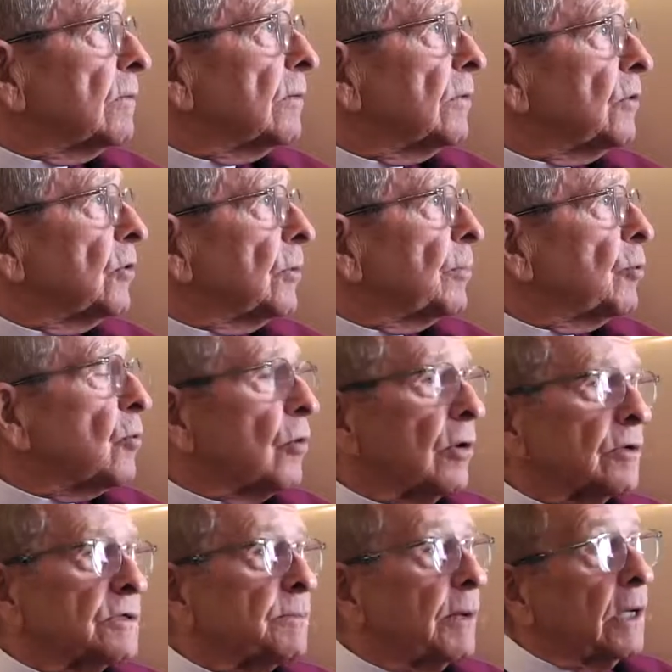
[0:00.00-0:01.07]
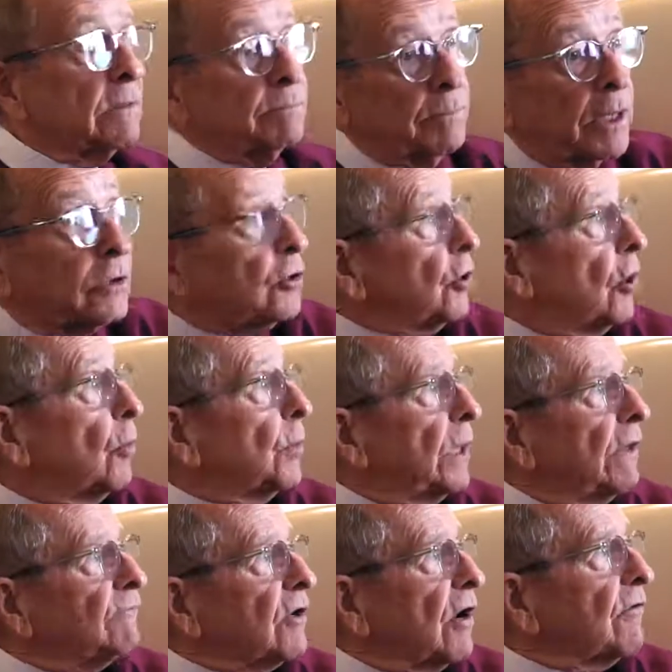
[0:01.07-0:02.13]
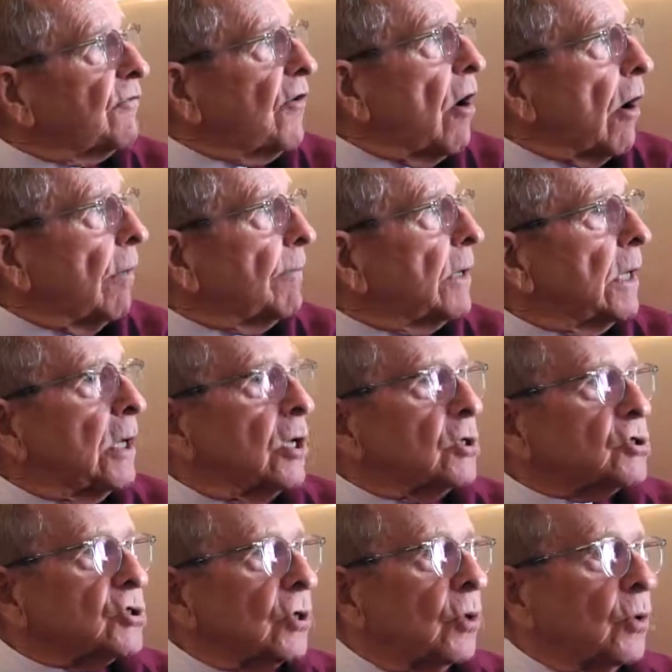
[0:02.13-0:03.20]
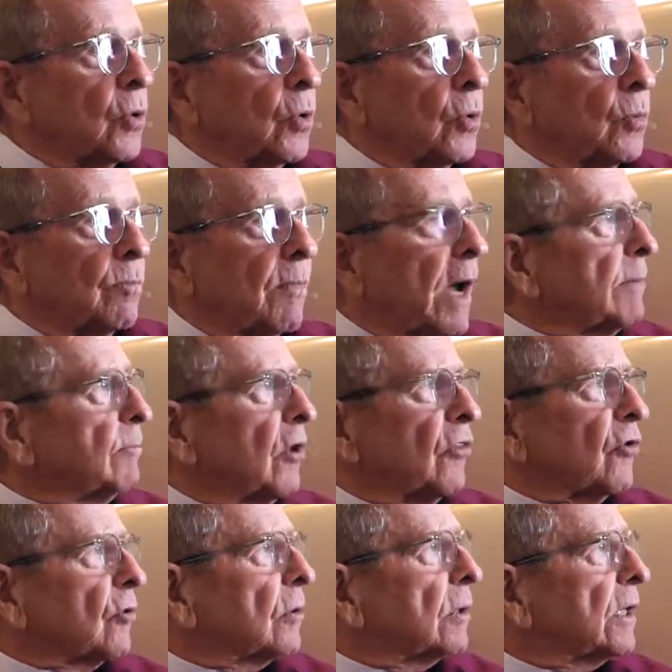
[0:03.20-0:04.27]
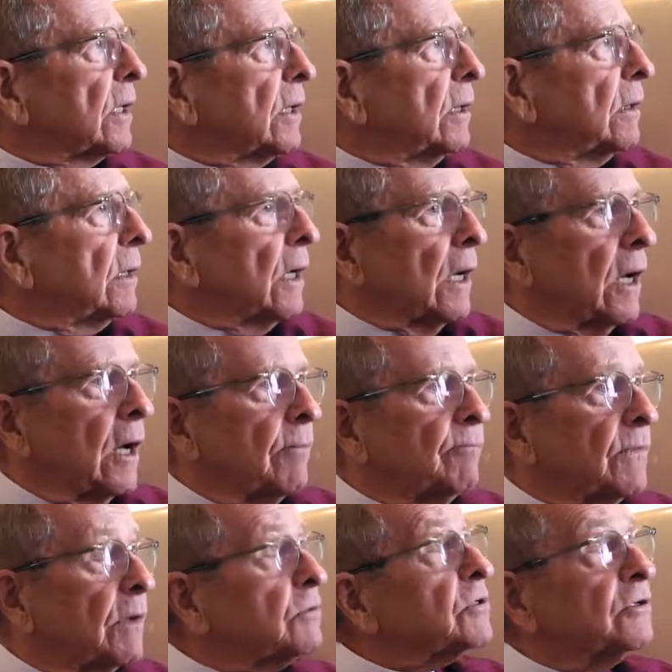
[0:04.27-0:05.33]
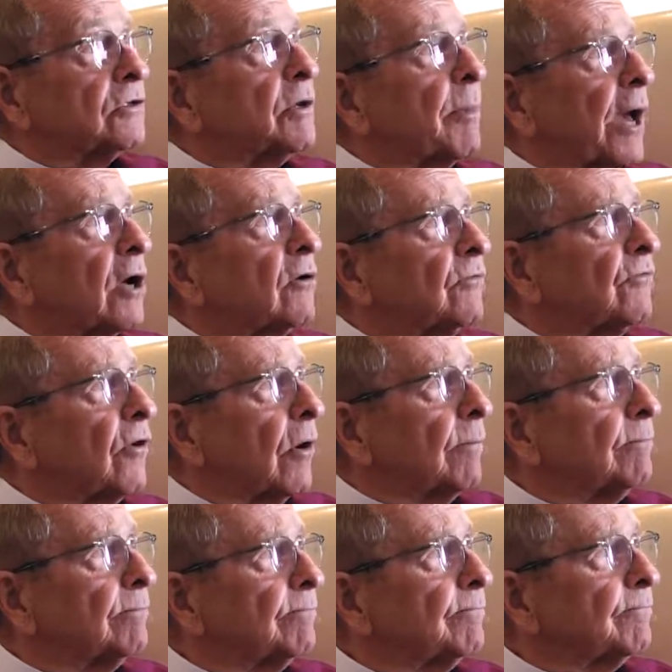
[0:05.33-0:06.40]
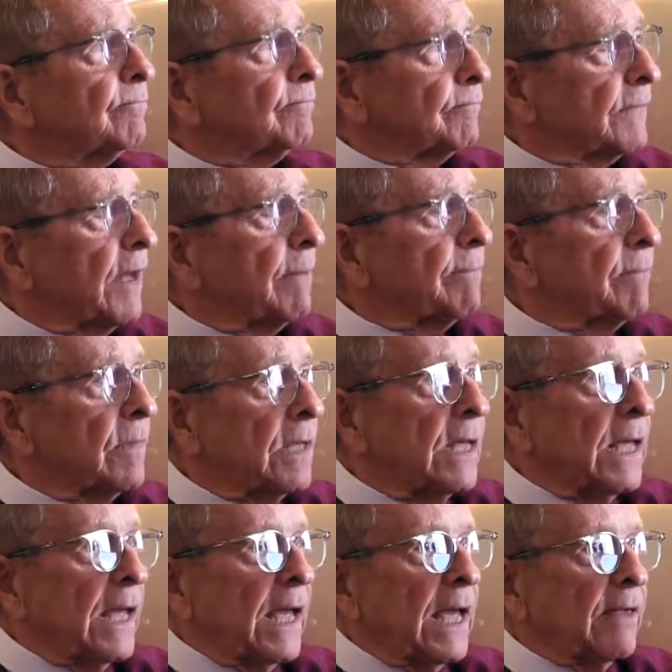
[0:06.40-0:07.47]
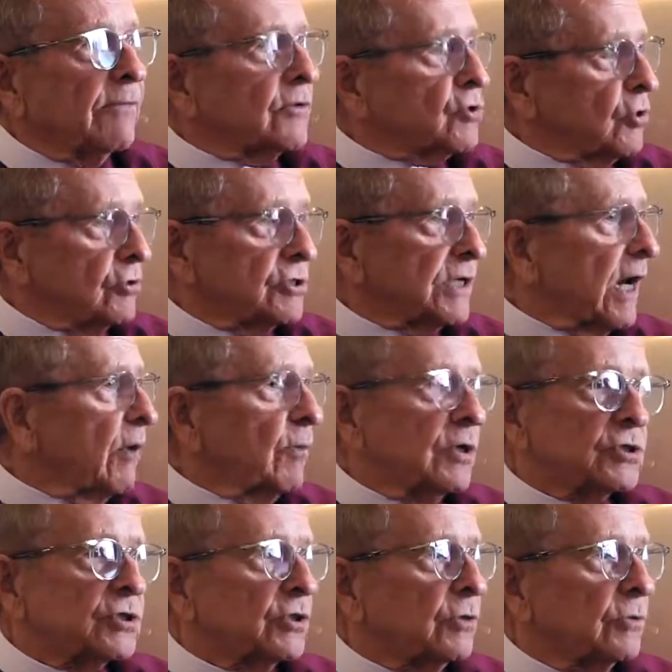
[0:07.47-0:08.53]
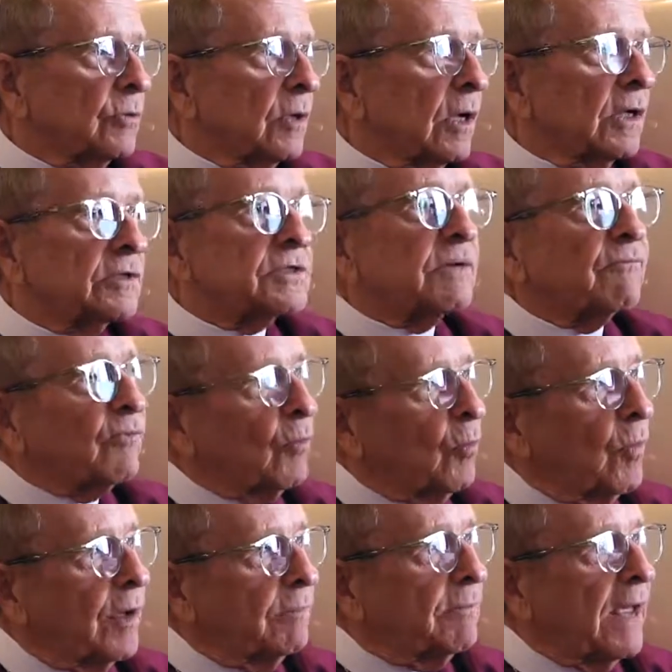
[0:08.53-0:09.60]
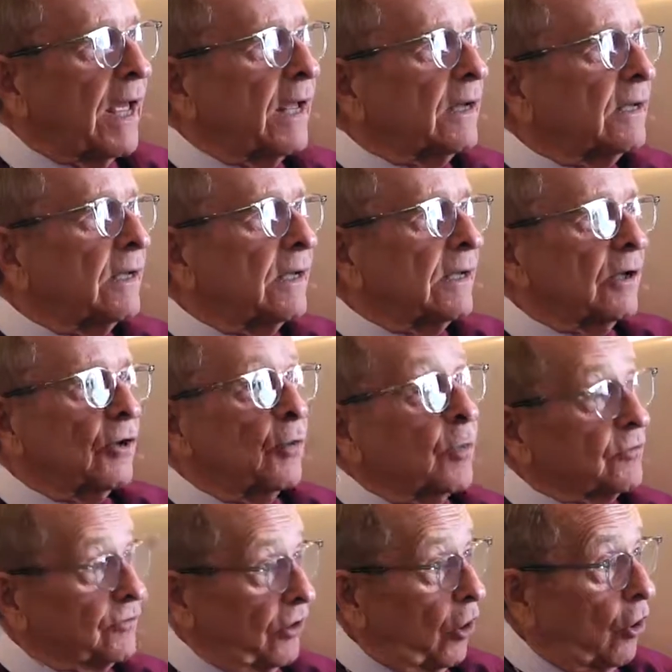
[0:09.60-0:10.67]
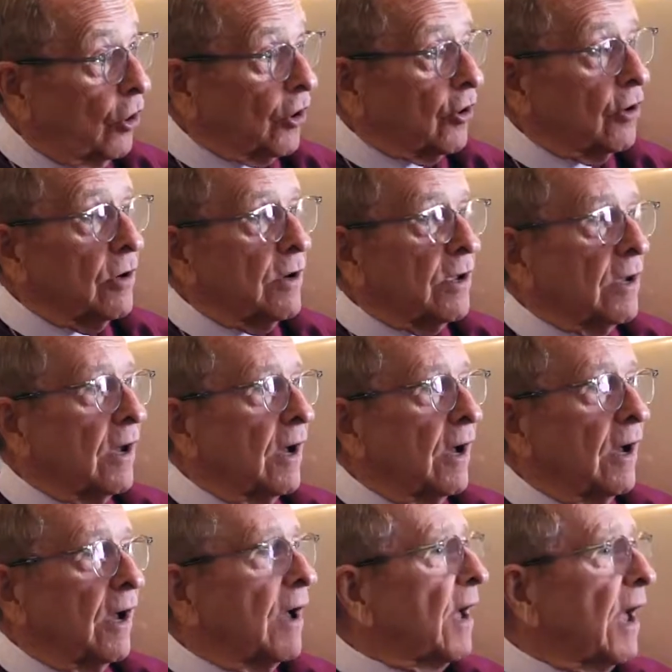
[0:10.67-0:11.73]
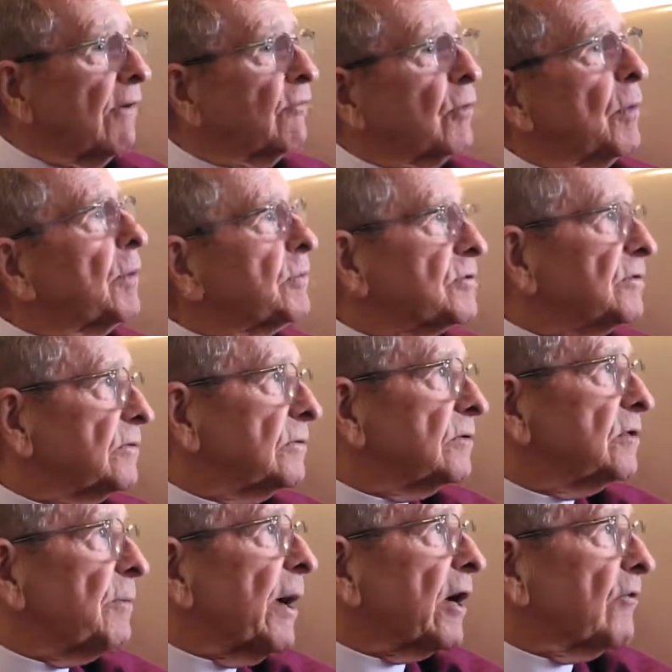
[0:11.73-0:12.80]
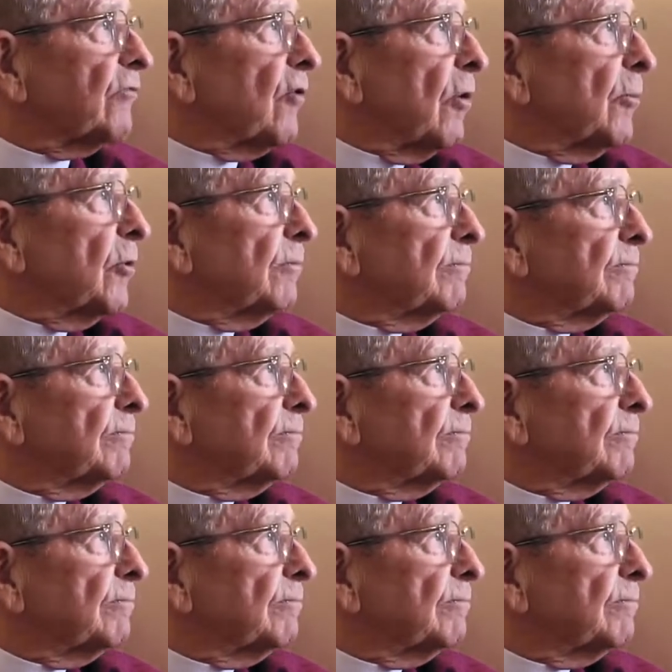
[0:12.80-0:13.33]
when you're poor. But, but you know, we lived on a farm. So my what mother. farm? Uh, it was a tobacco farm. Okay. Yep. And the church that I went to, except for one man who was a lawyer, uh, everyone was a tobacco farmer.